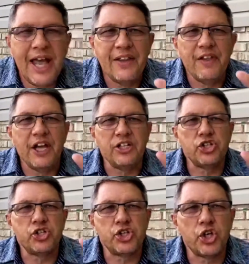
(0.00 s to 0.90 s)
and they
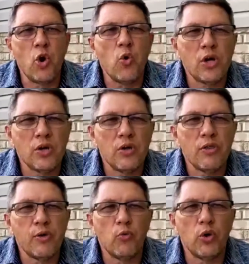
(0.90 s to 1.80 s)
choke
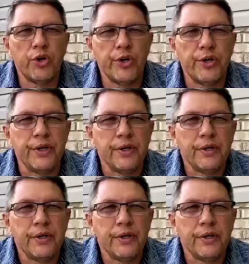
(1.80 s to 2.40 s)
the word